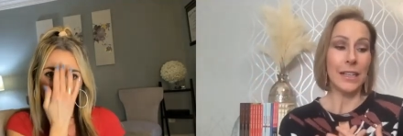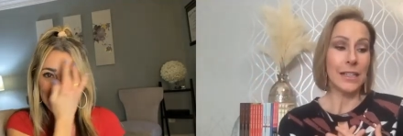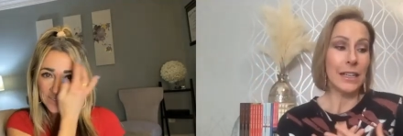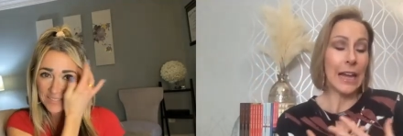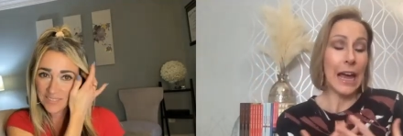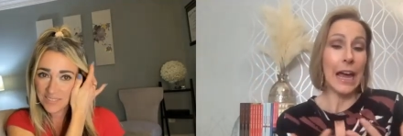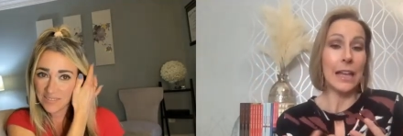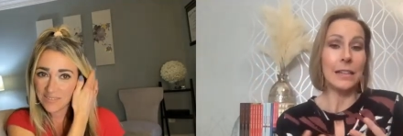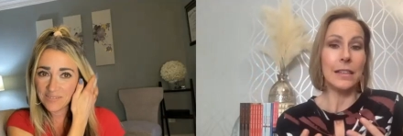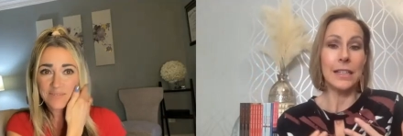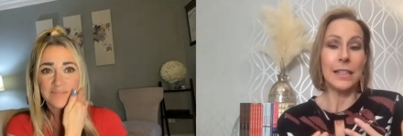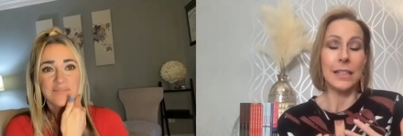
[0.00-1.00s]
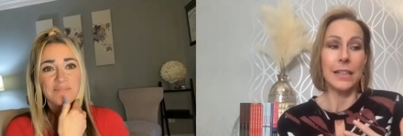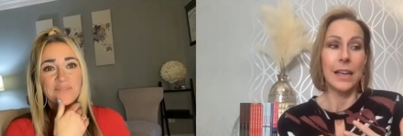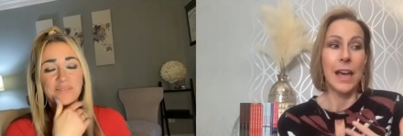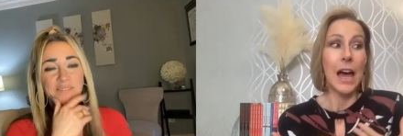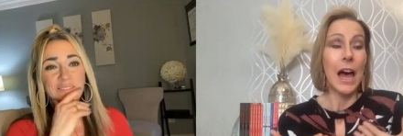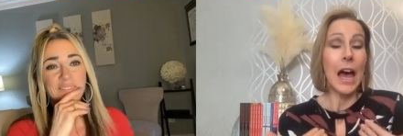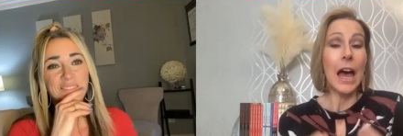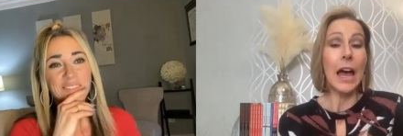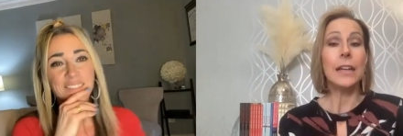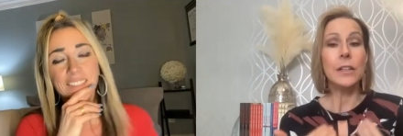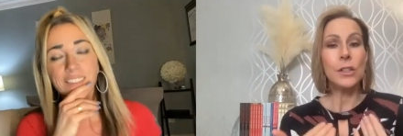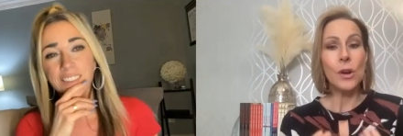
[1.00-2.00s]
Speaker 1: I said, listen,
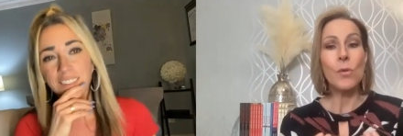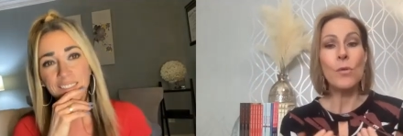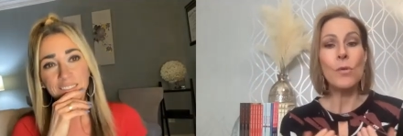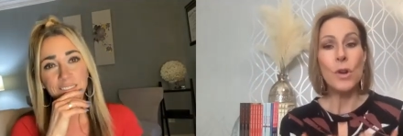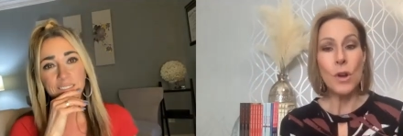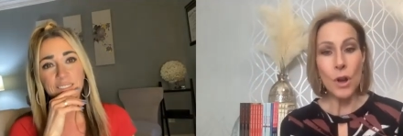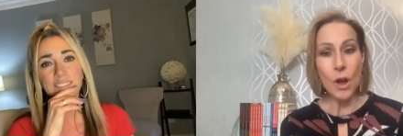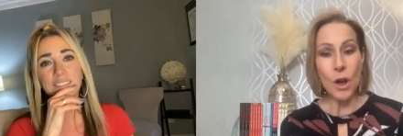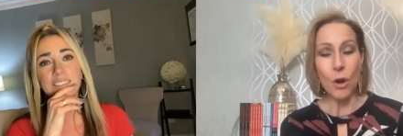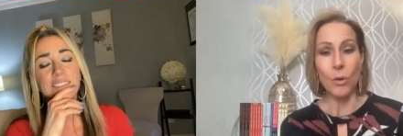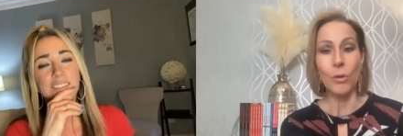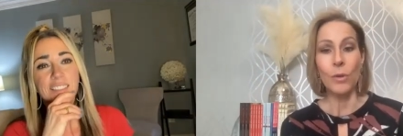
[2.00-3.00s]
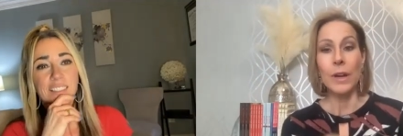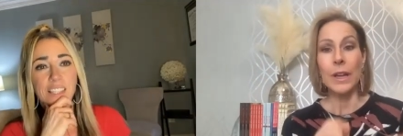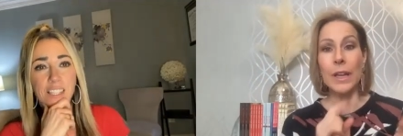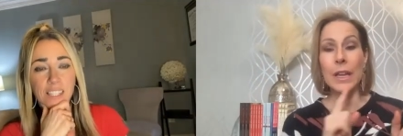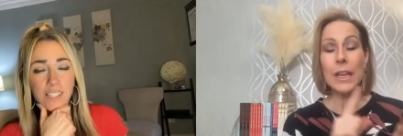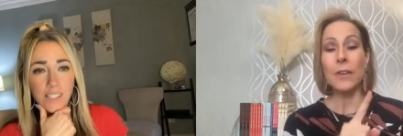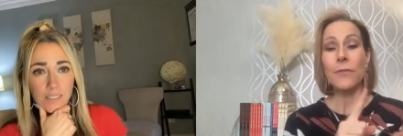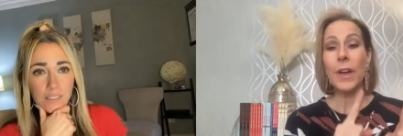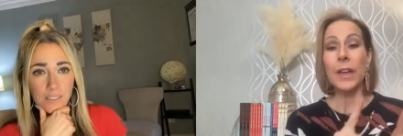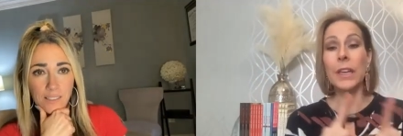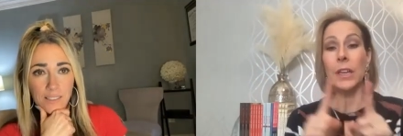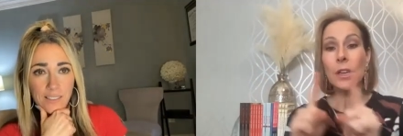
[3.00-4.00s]
I don't know if
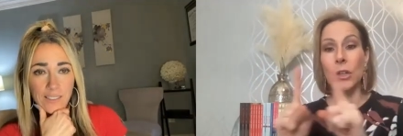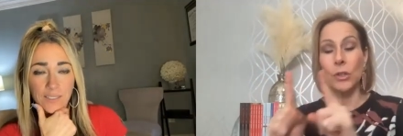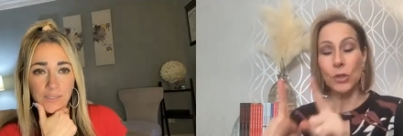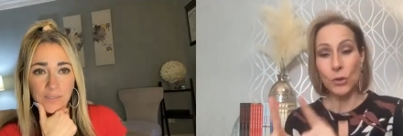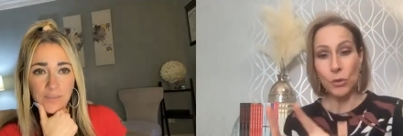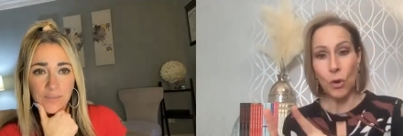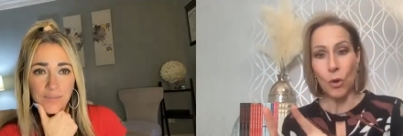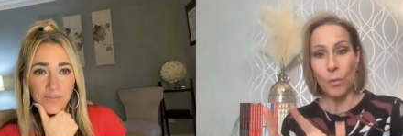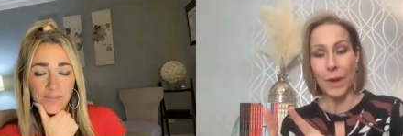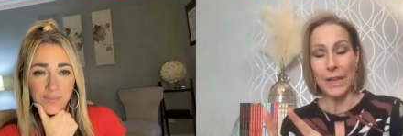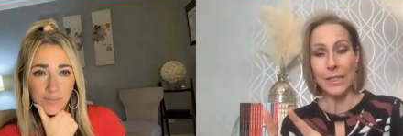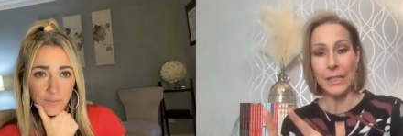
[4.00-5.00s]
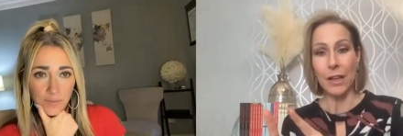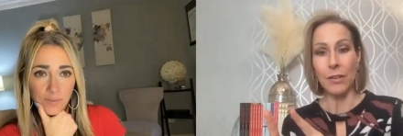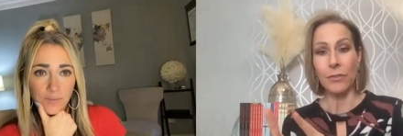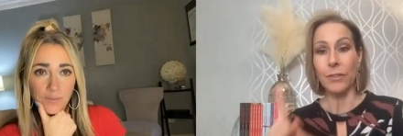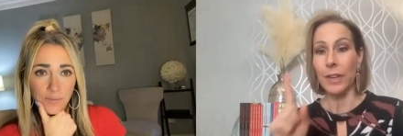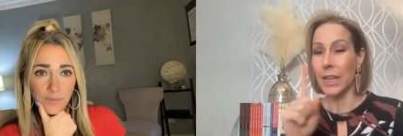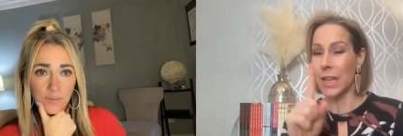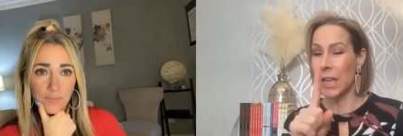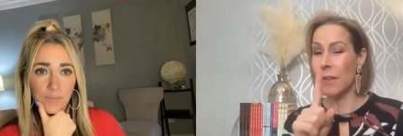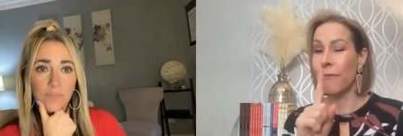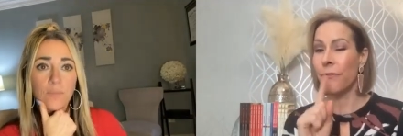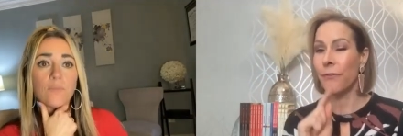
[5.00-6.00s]
I can control myself,
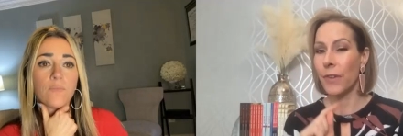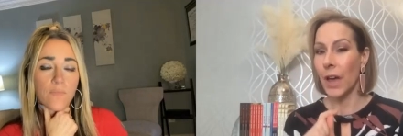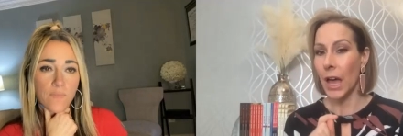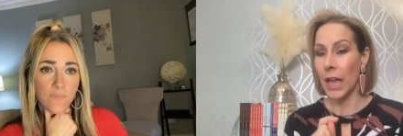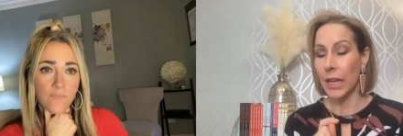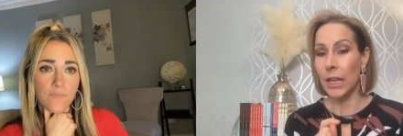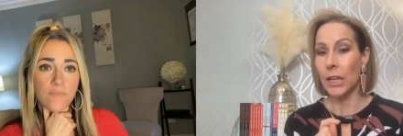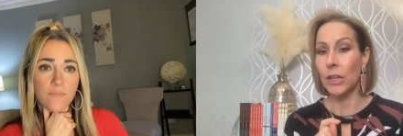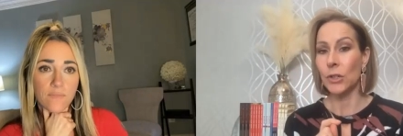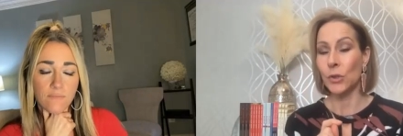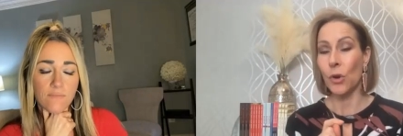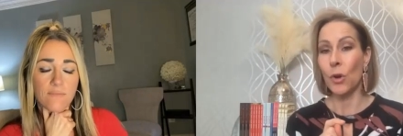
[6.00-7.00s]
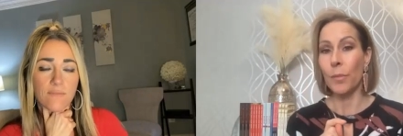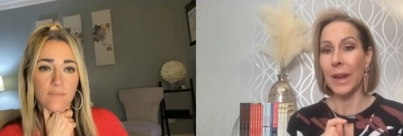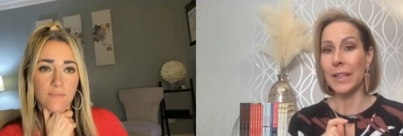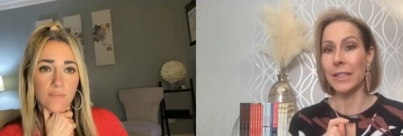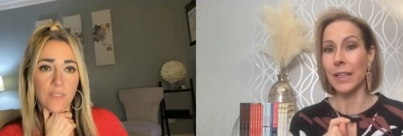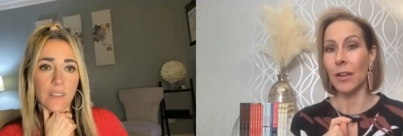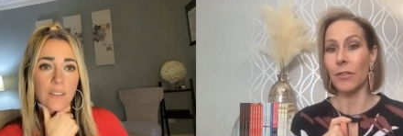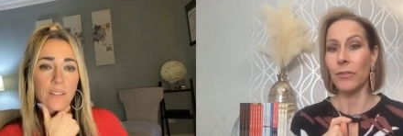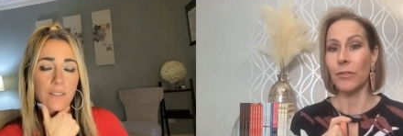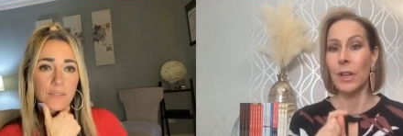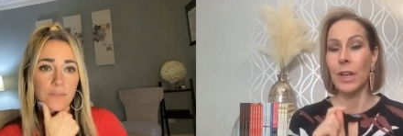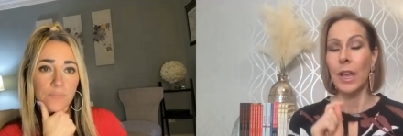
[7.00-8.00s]
if I can control myself.
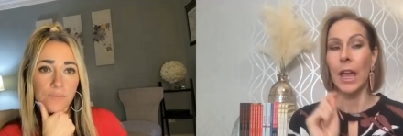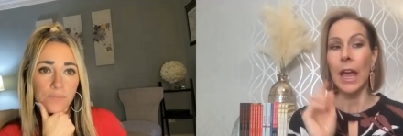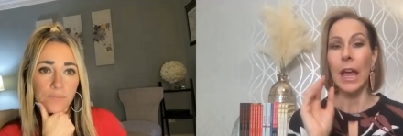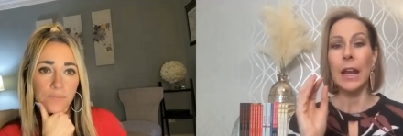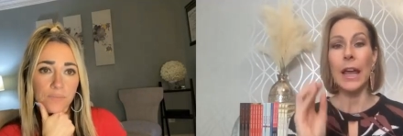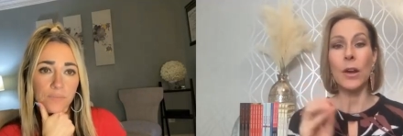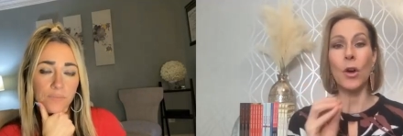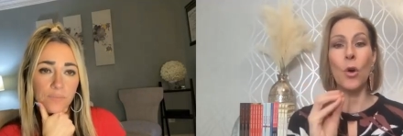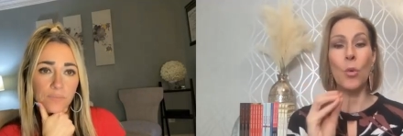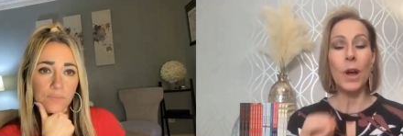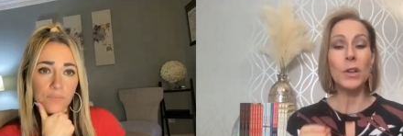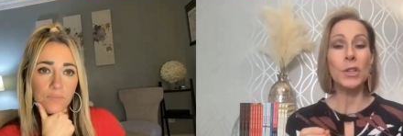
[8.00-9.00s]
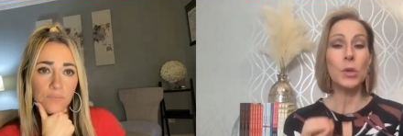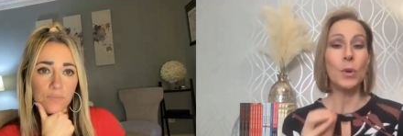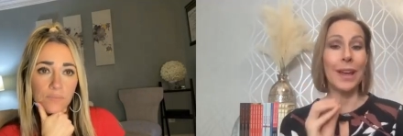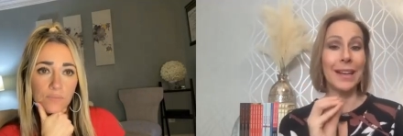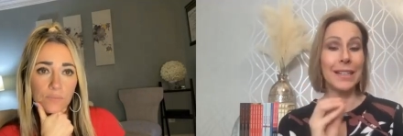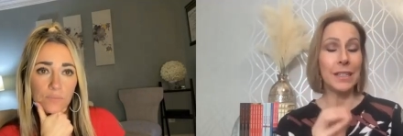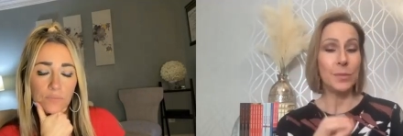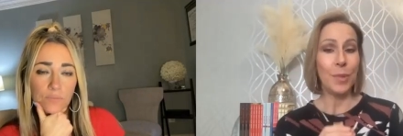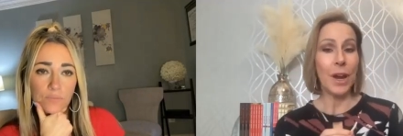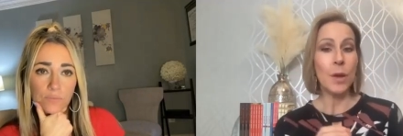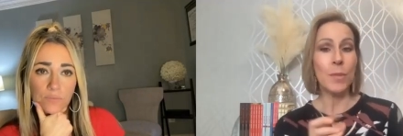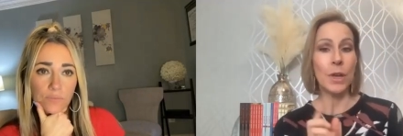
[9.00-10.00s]
And I don't want to
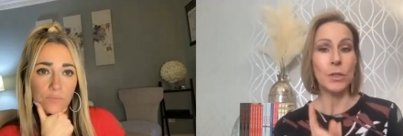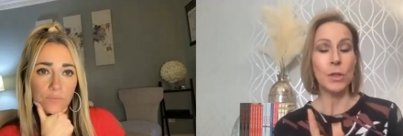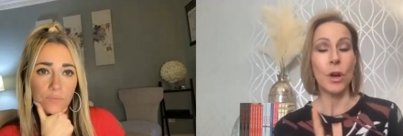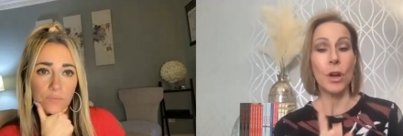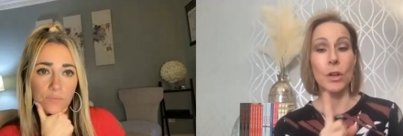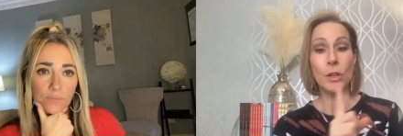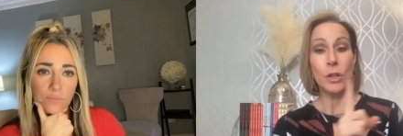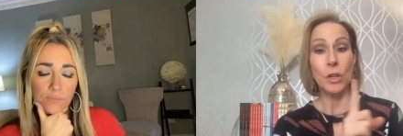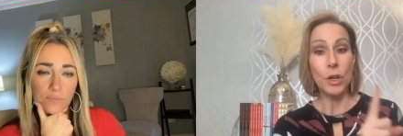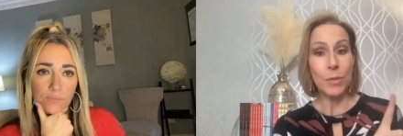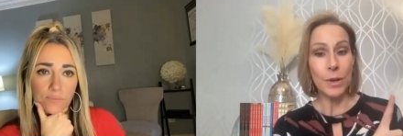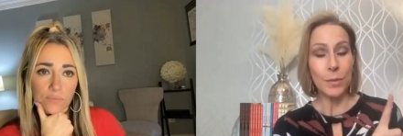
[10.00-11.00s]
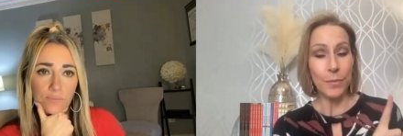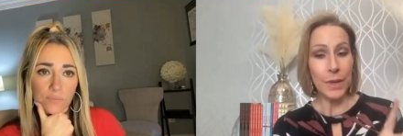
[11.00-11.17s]
experiment on a human